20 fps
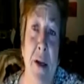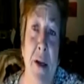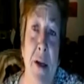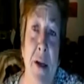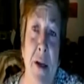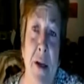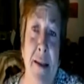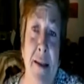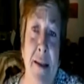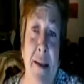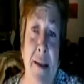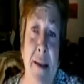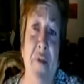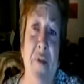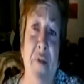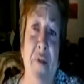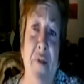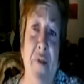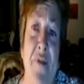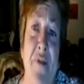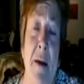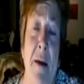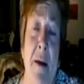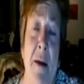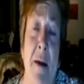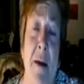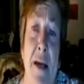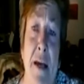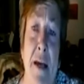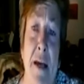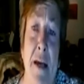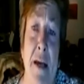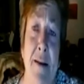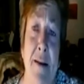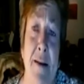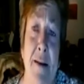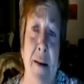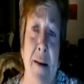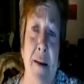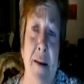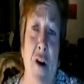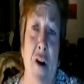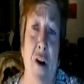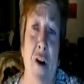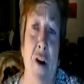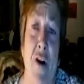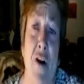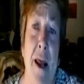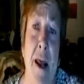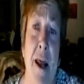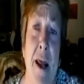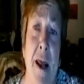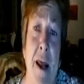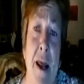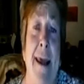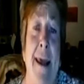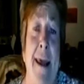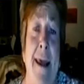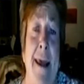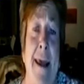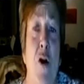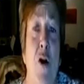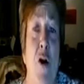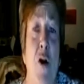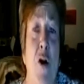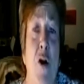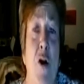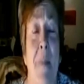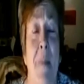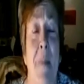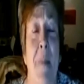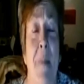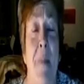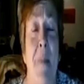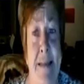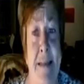very complacent and very eager to make deals,